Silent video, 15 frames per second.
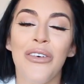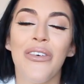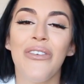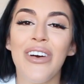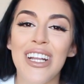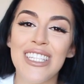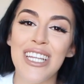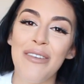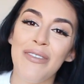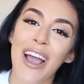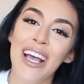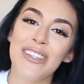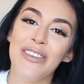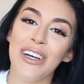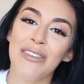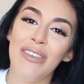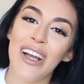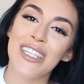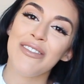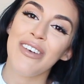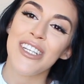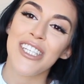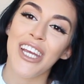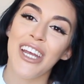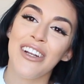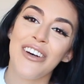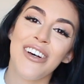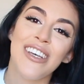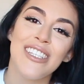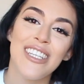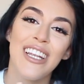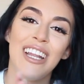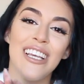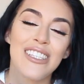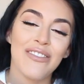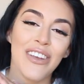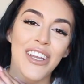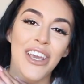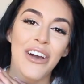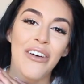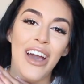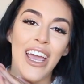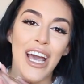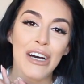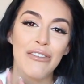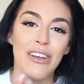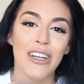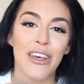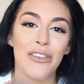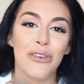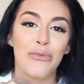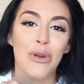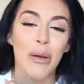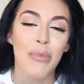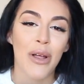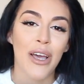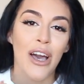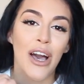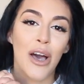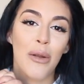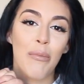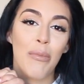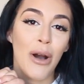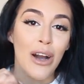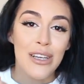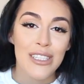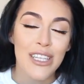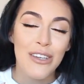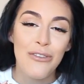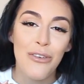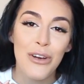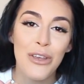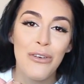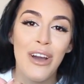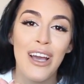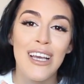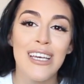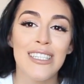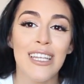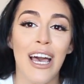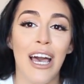What is up, guys? Welcome back to my channel. In today's video I have another replica unboxing for you guys.